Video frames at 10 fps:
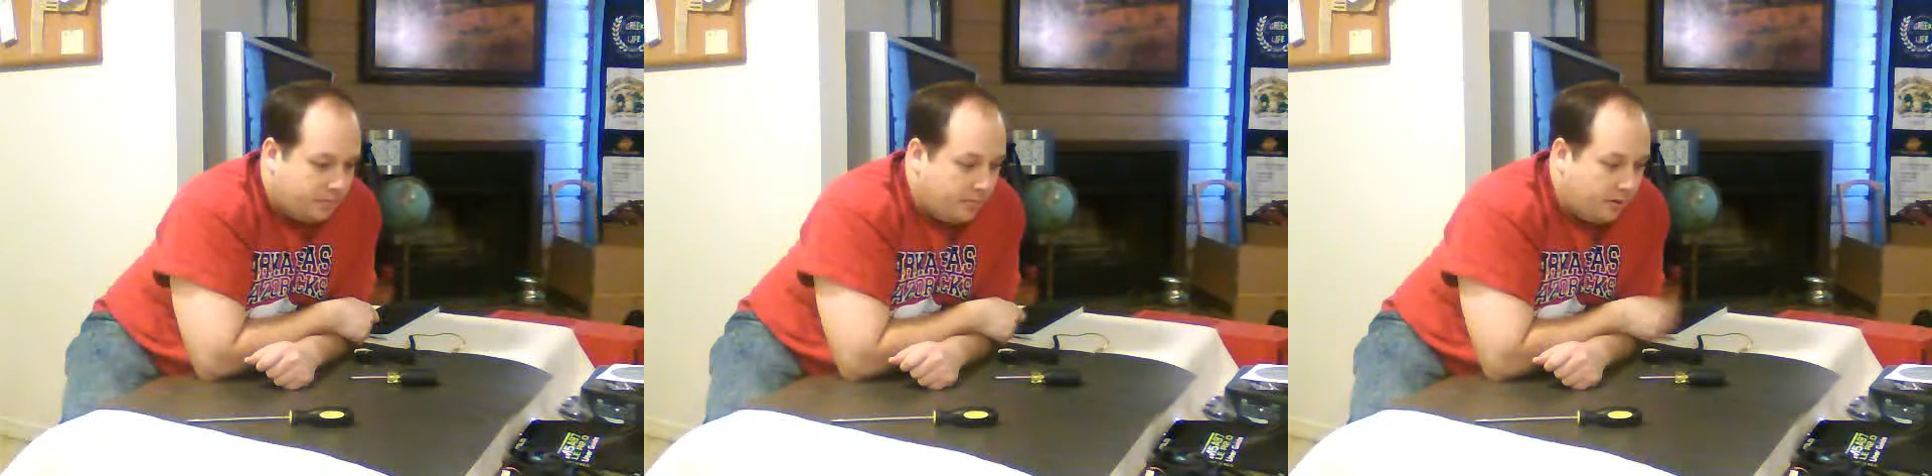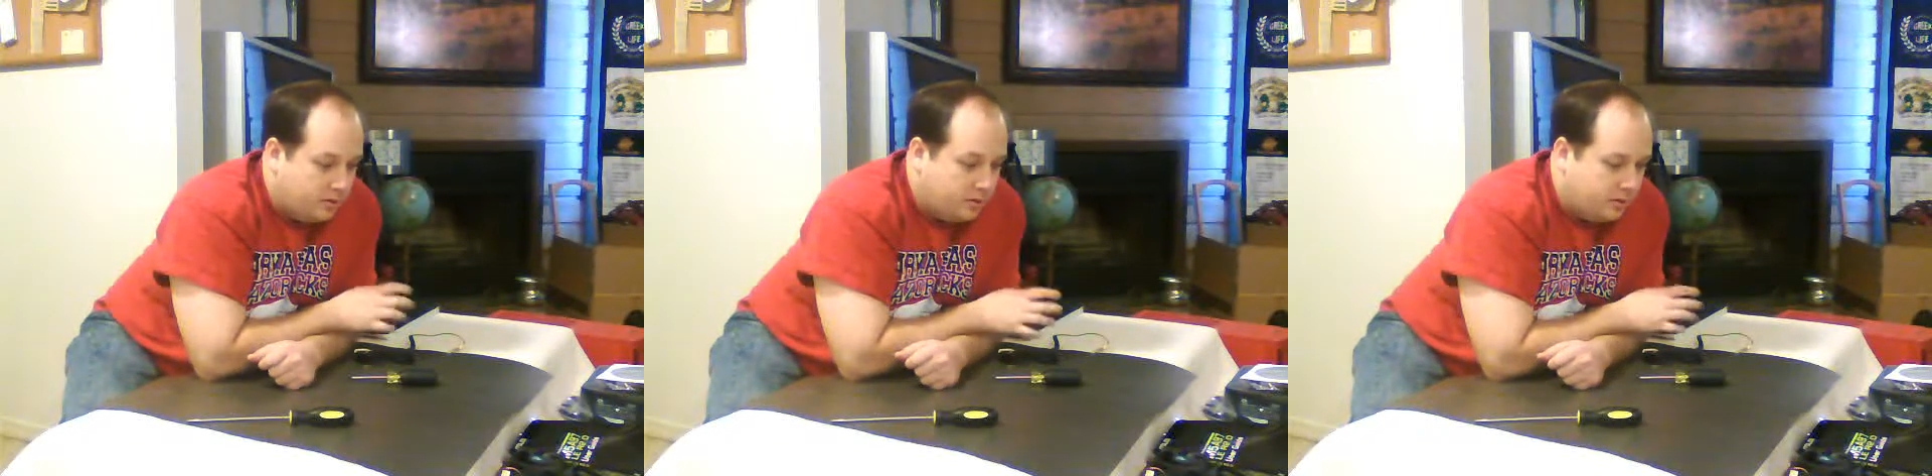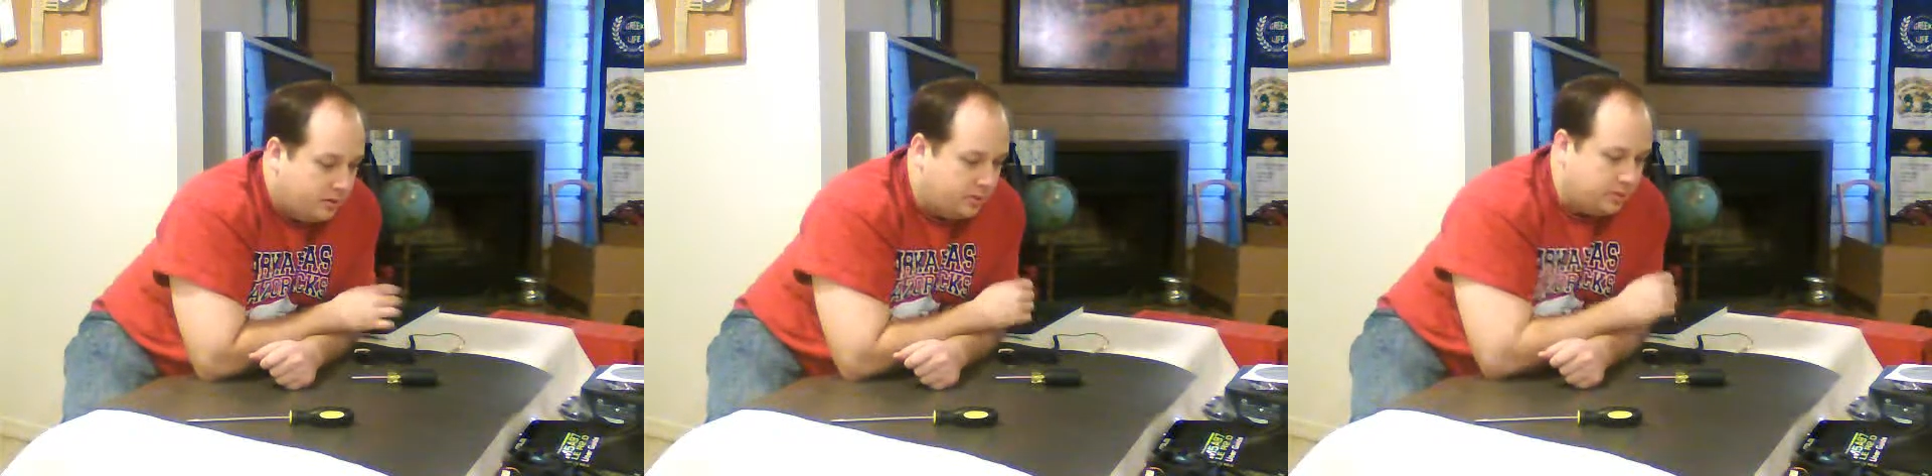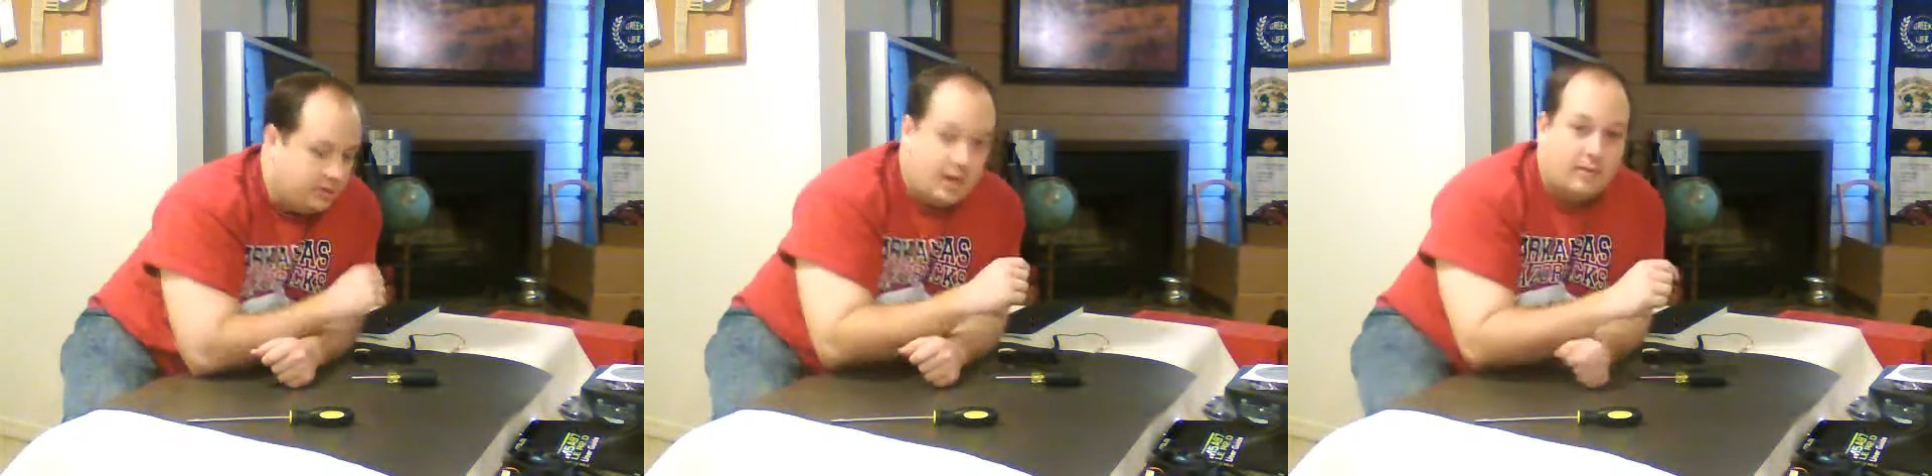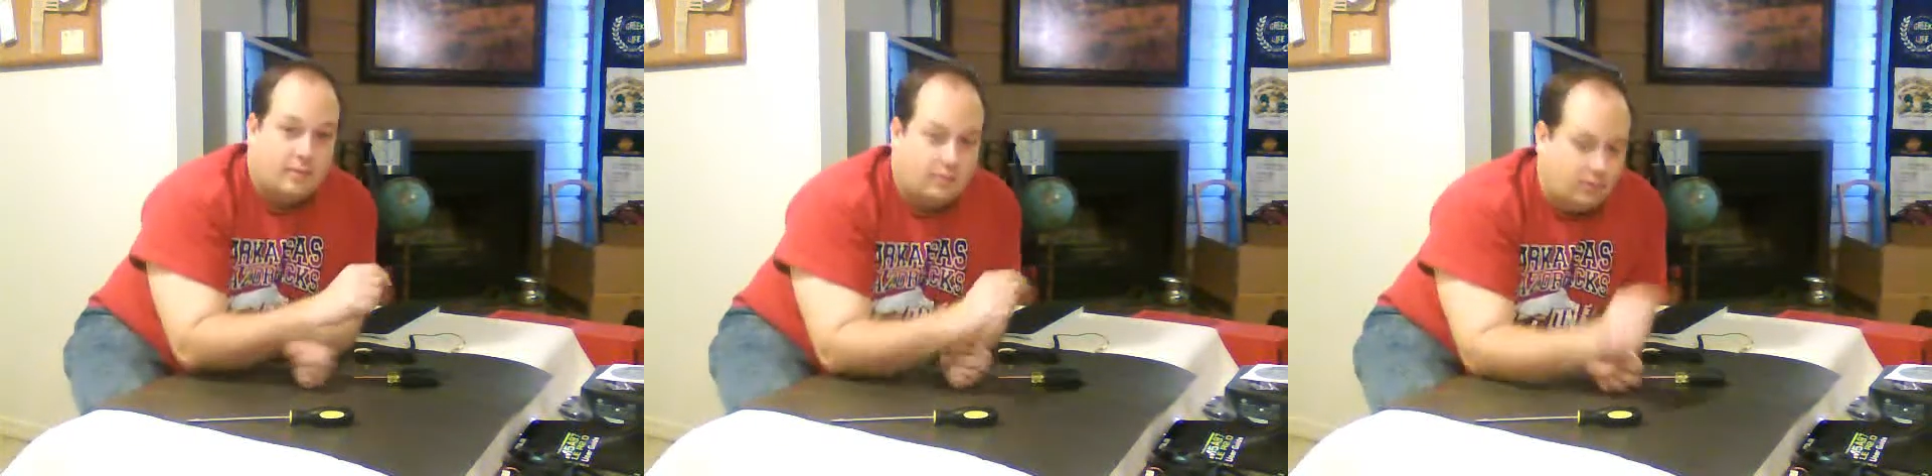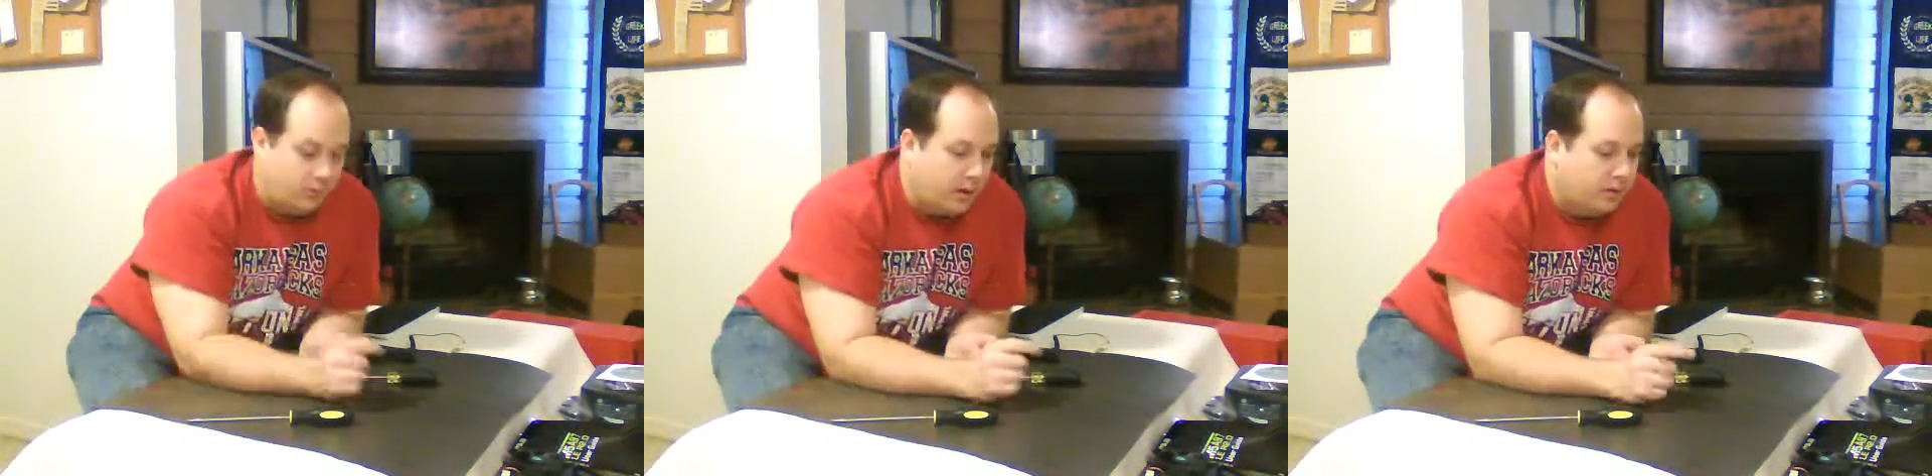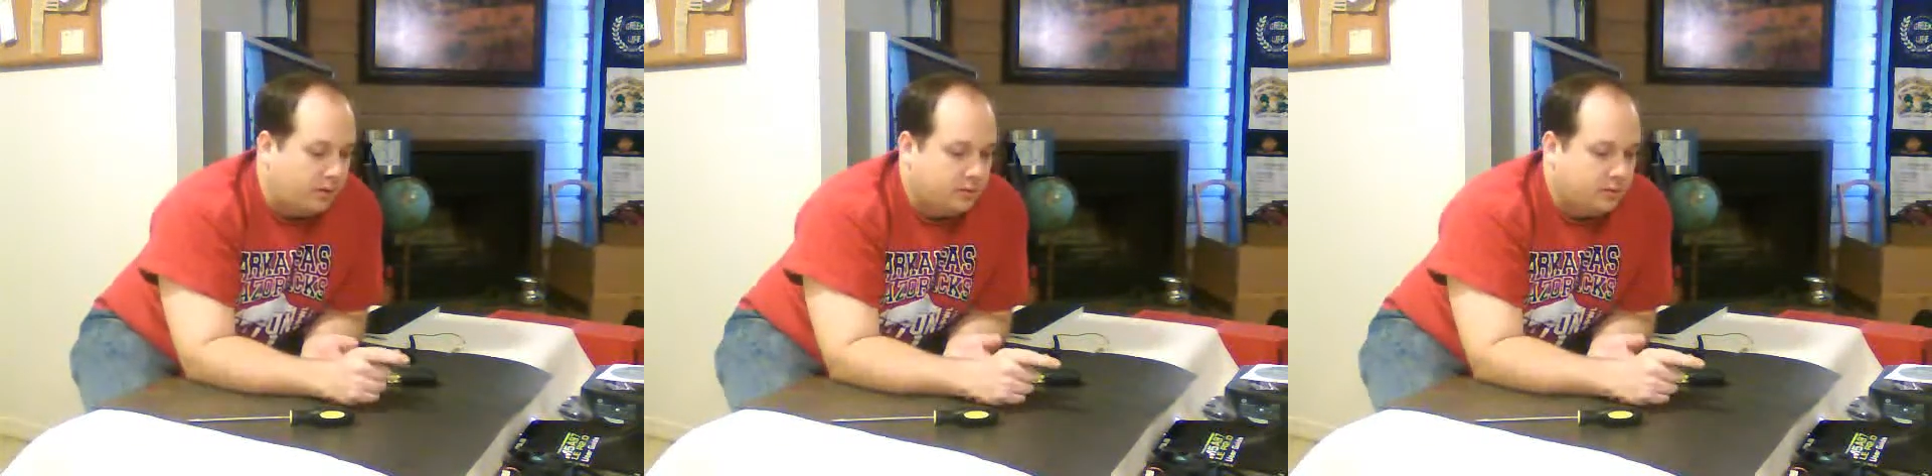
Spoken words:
It's good just to have it on record